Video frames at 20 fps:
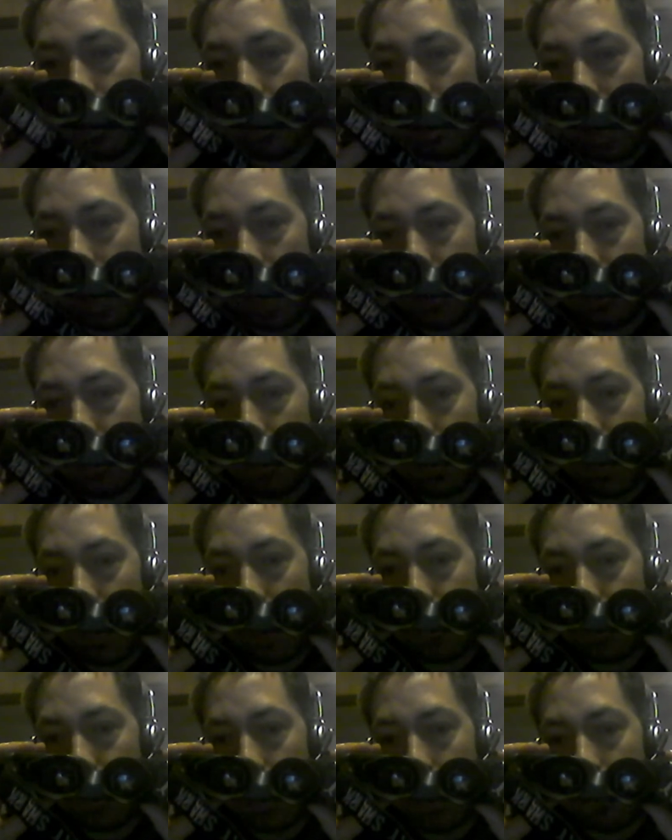I don't
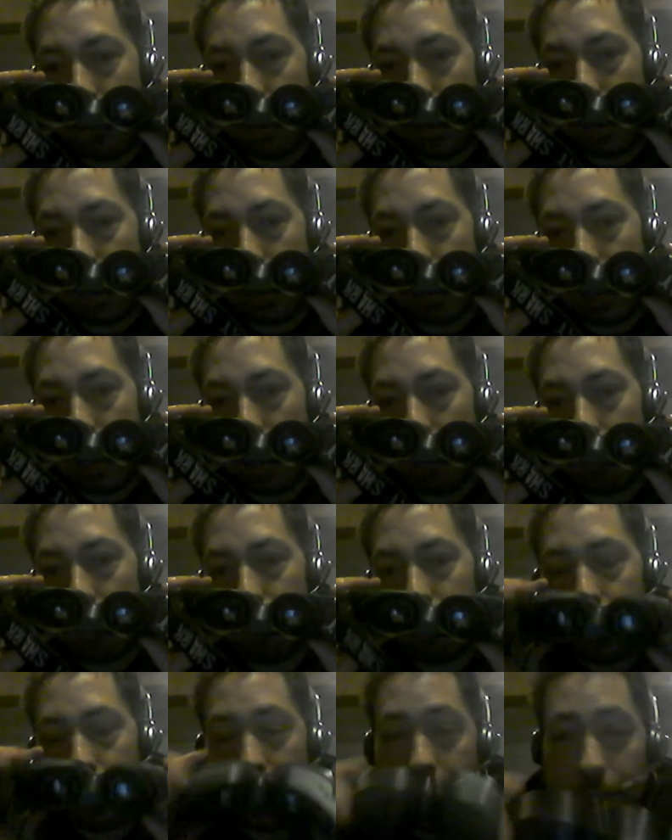have it on right now,
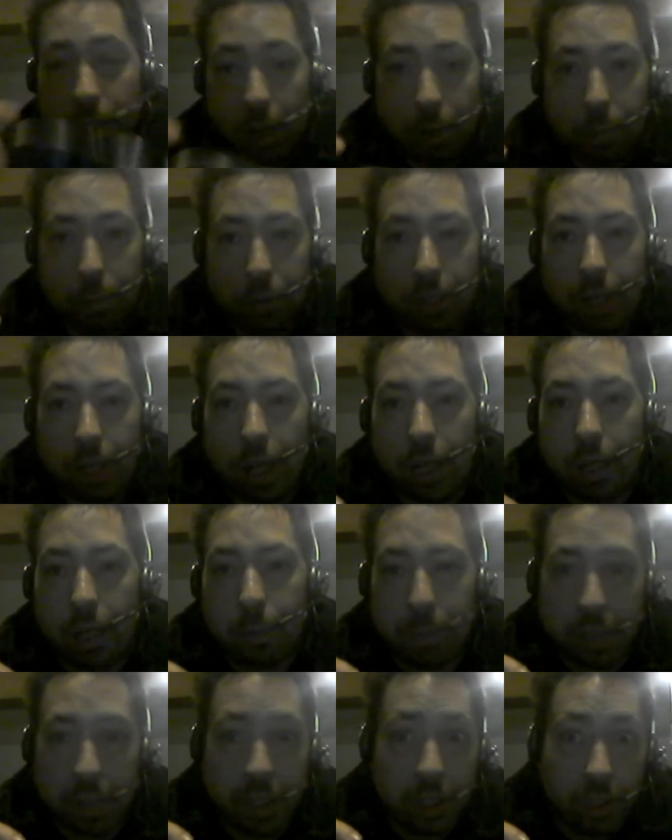and I'll put it on in
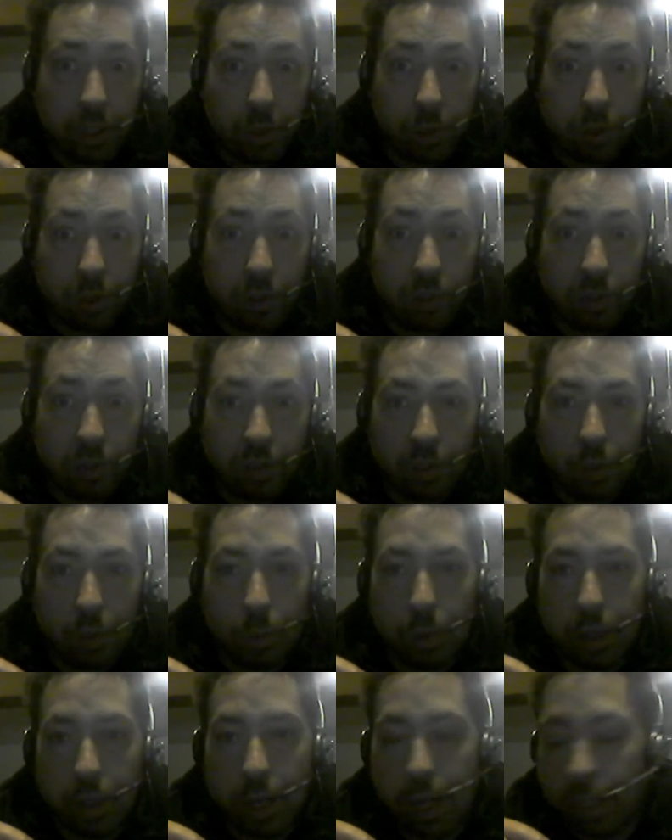a minute, and you can see
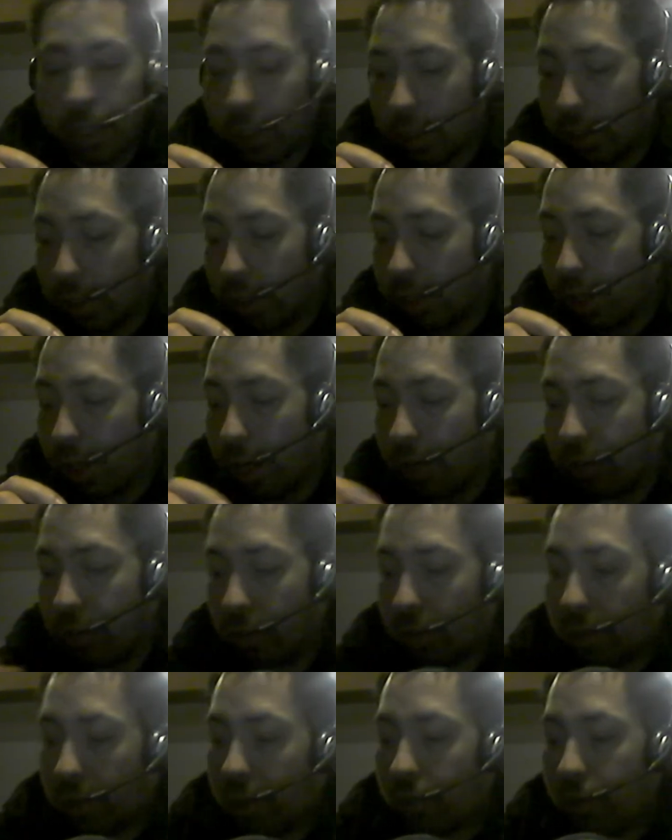what actually does
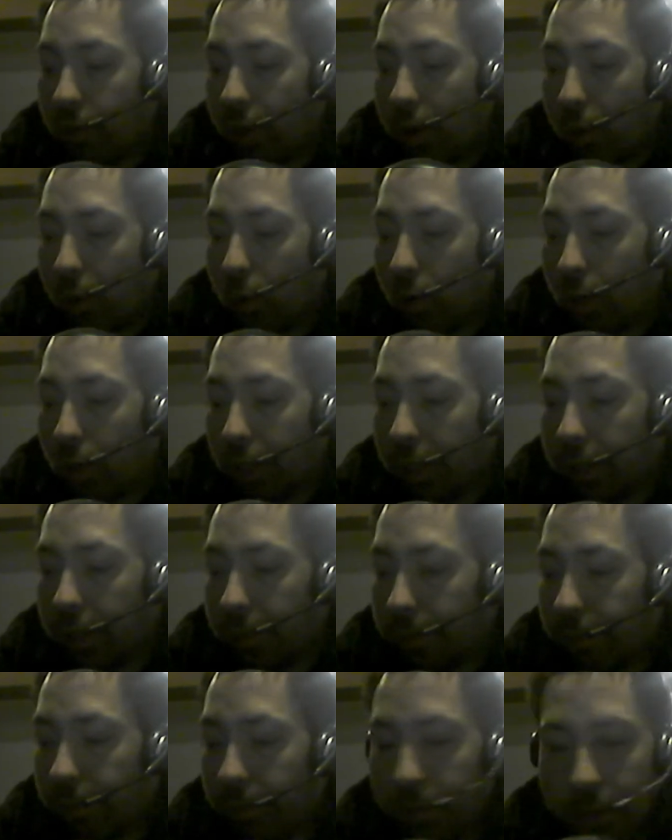or does not work.
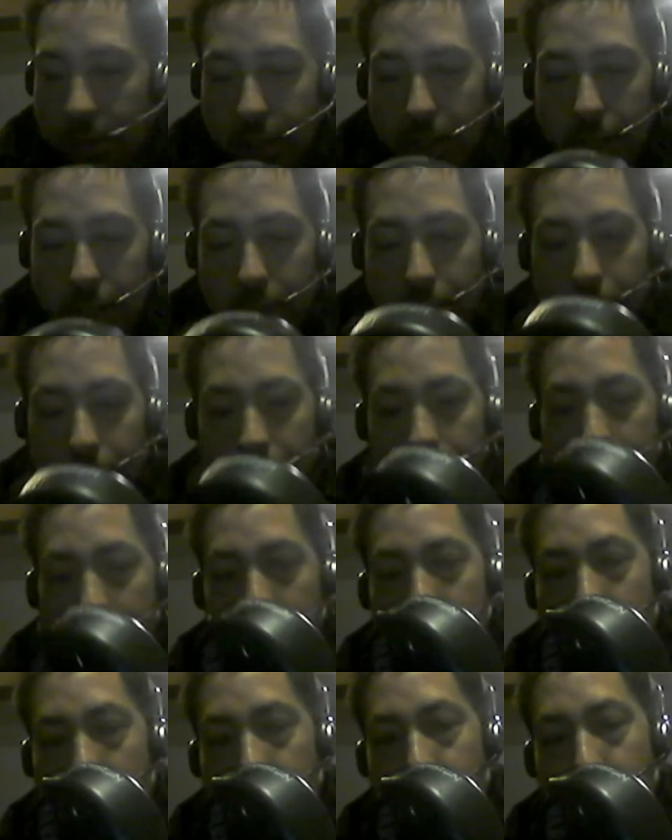
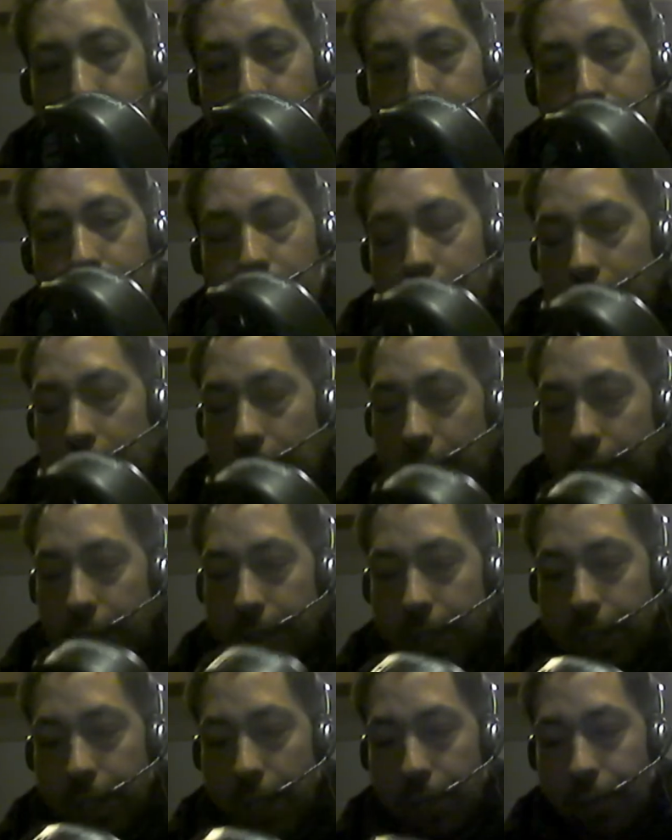And unfortunately, I
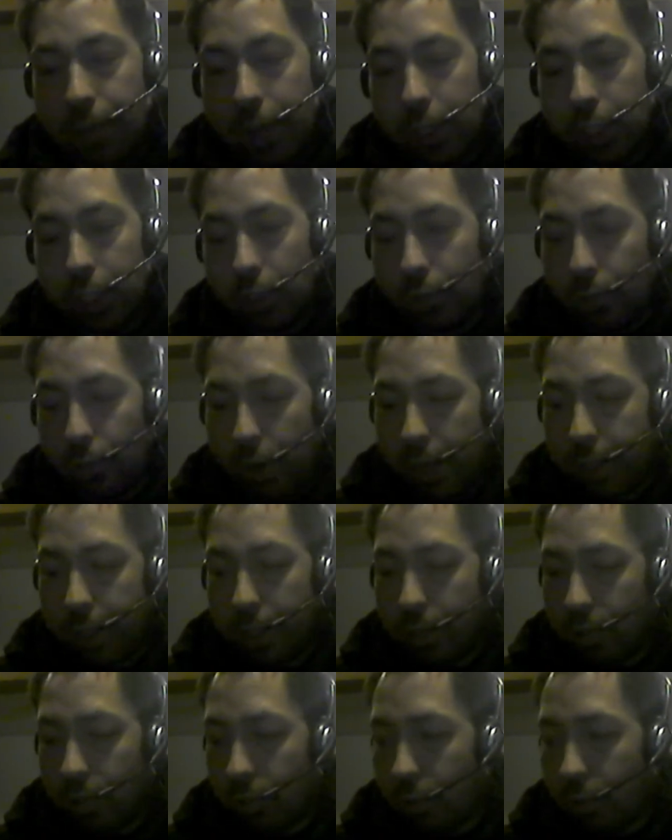think I've actually fried this.